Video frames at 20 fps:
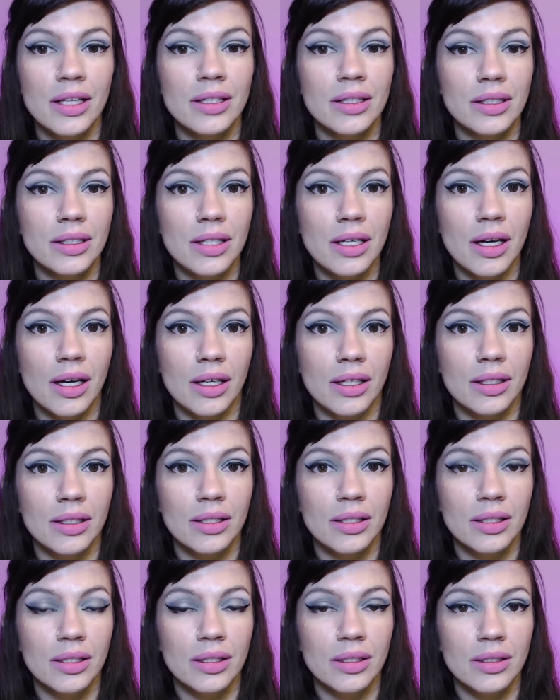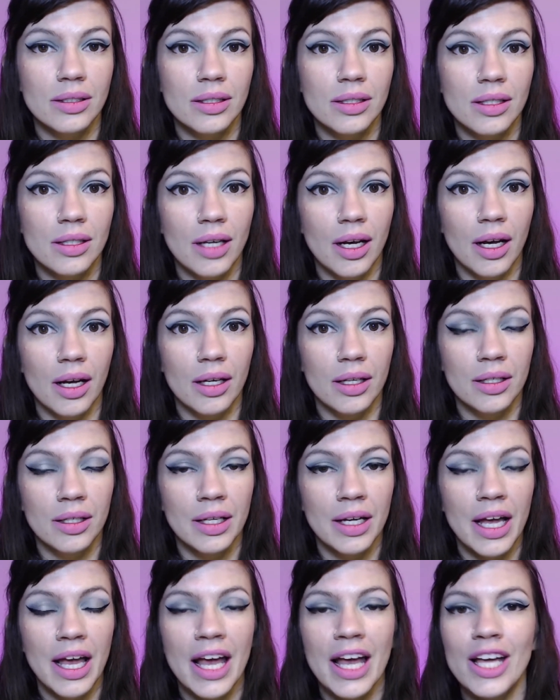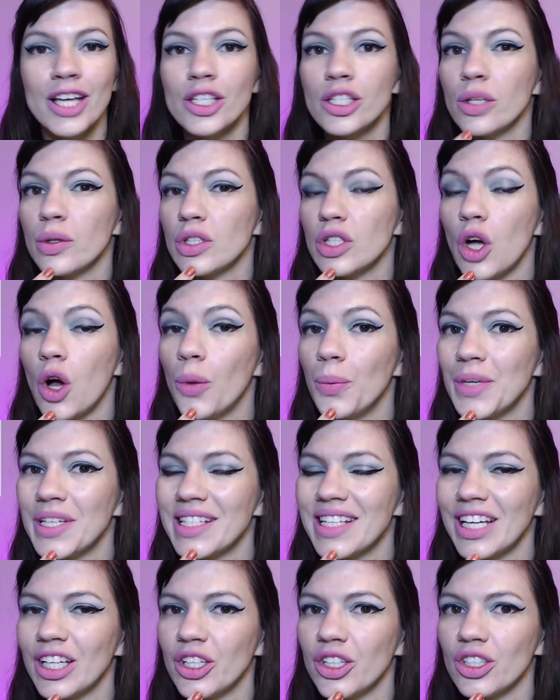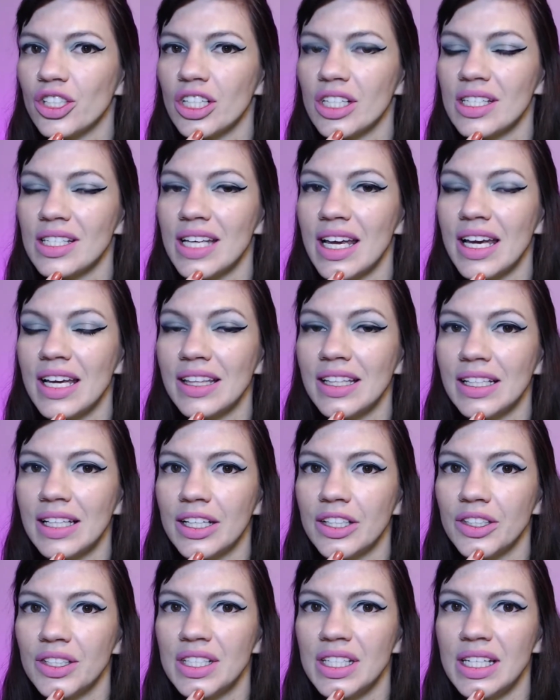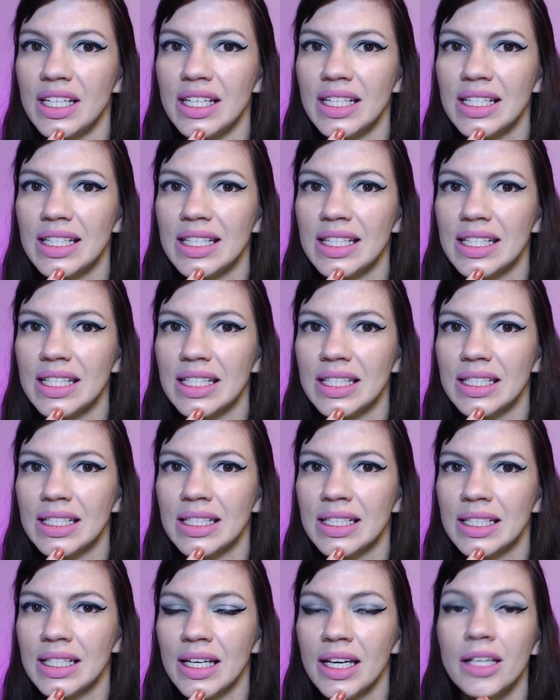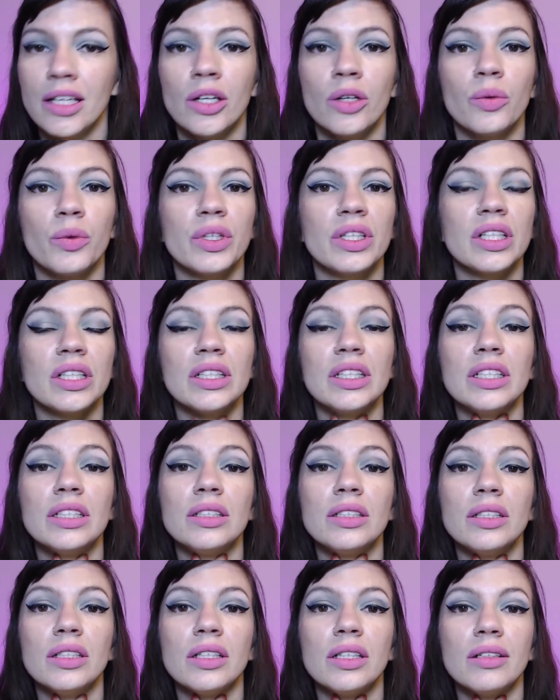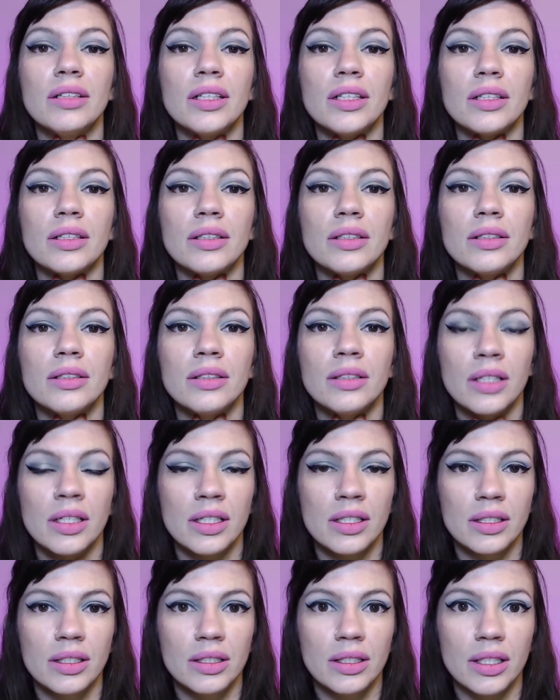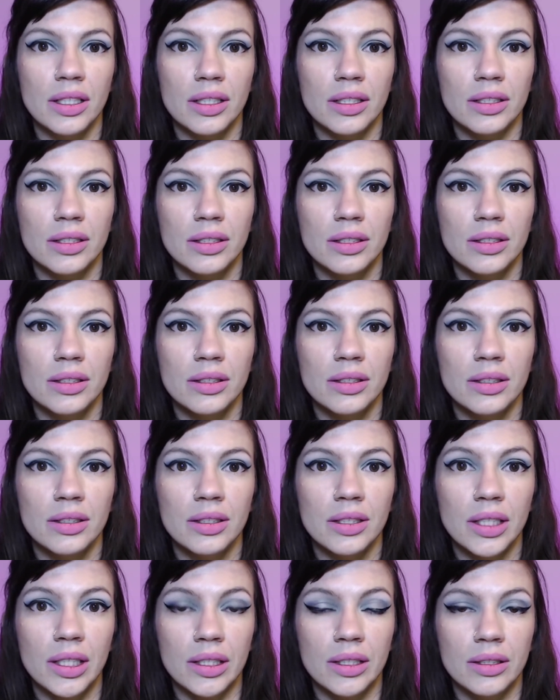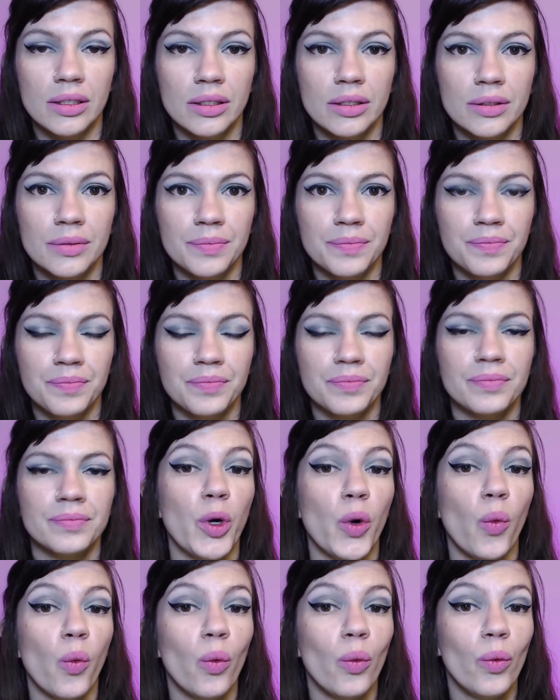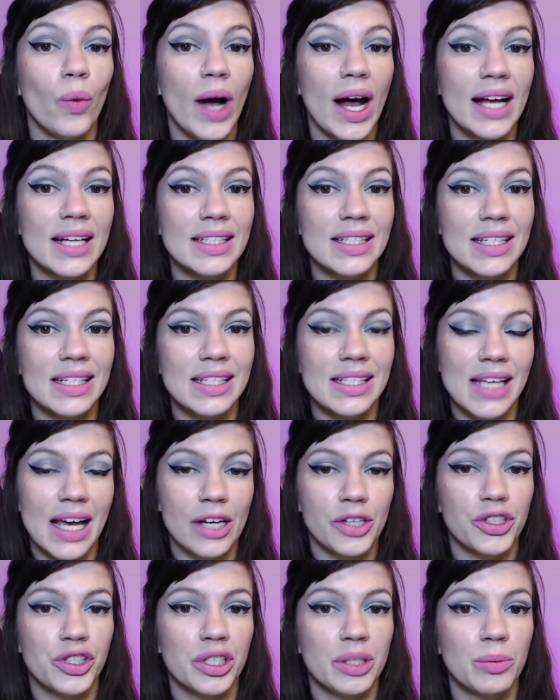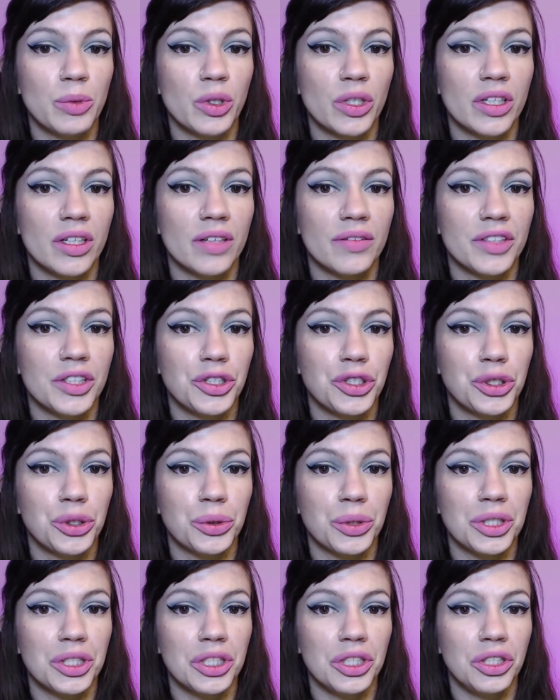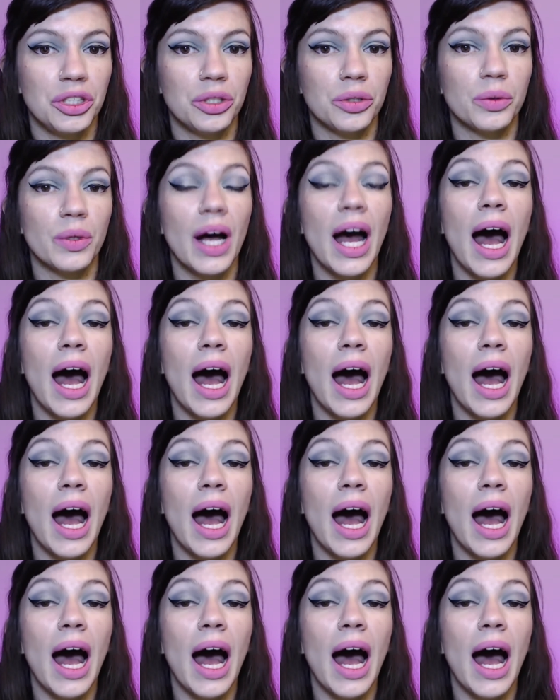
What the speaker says: t, t. So it's almost like you're just saying the letter t, with a little t, t. What is actually more of a short U,